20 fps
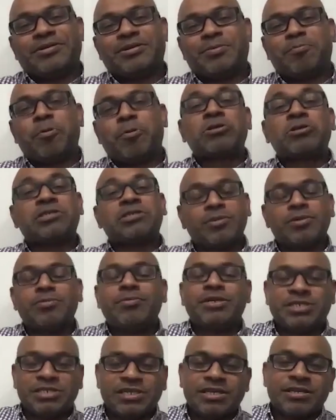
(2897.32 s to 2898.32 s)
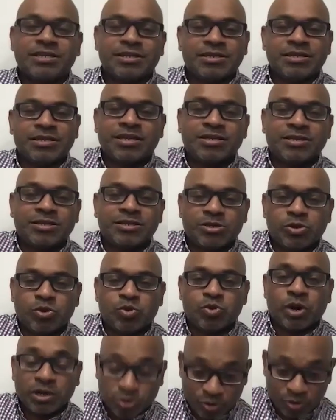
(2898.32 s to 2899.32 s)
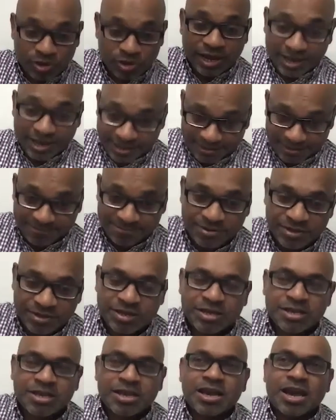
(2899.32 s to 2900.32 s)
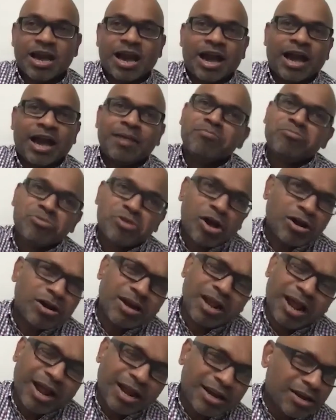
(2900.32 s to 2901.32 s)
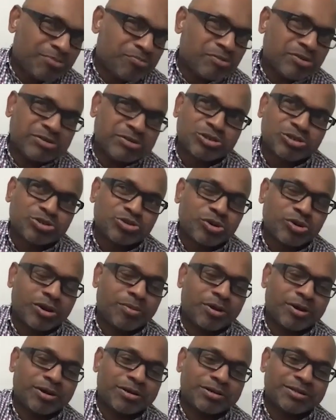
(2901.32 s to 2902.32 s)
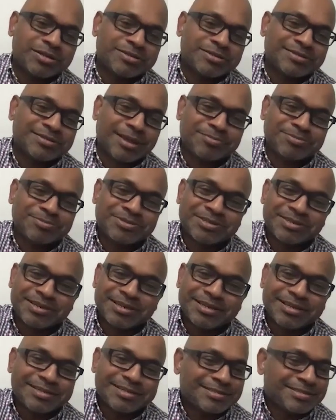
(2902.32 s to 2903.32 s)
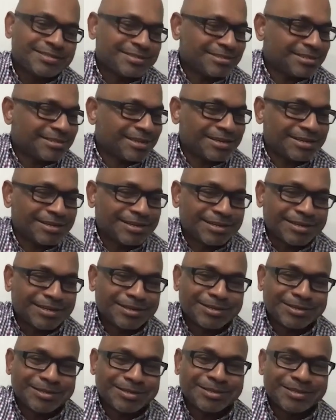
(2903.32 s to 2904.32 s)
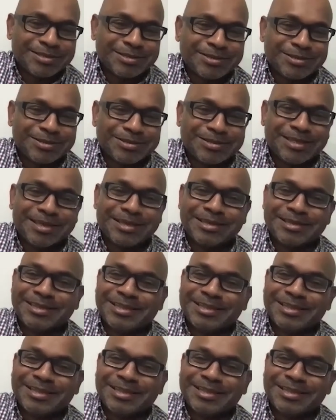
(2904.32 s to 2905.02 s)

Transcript: portable machine that one could have. I'm not 100% sure about the subsidies and the